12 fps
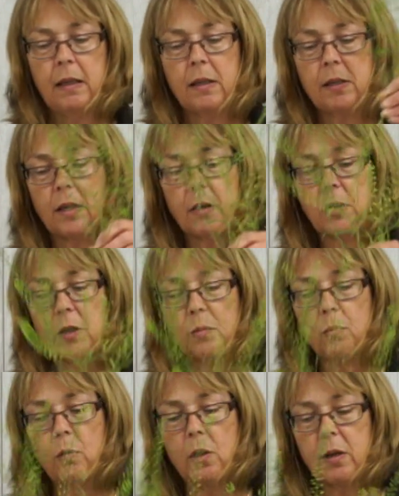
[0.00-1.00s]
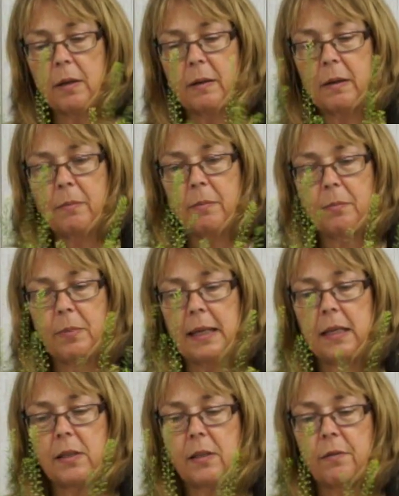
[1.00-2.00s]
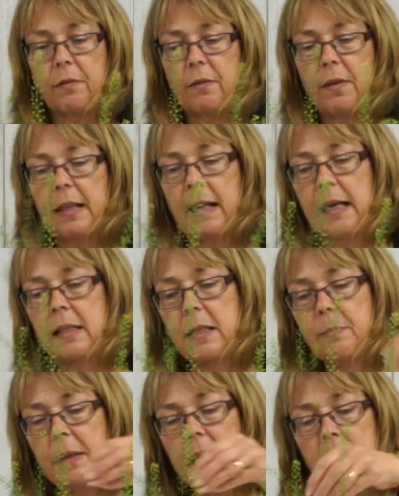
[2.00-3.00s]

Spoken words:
So just one piece of Floristry.